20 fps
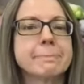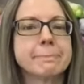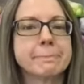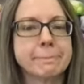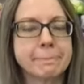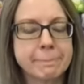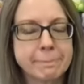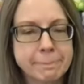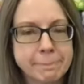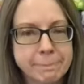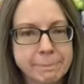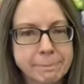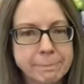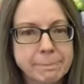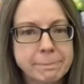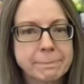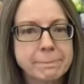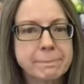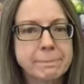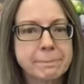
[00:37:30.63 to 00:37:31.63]

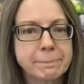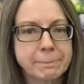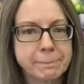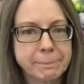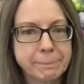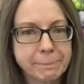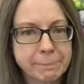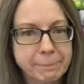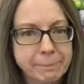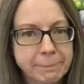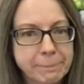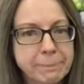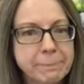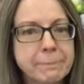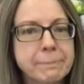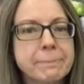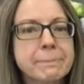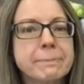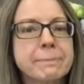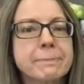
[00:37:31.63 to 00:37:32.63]

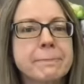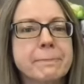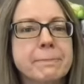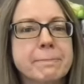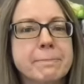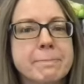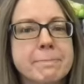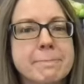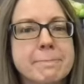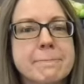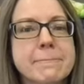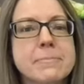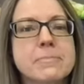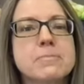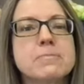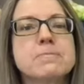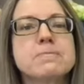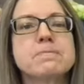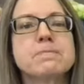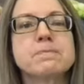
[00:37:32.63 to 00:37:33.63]

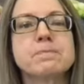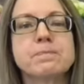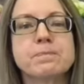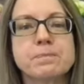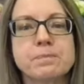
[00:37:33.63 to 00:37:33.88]
No words are spoken by the person on screen.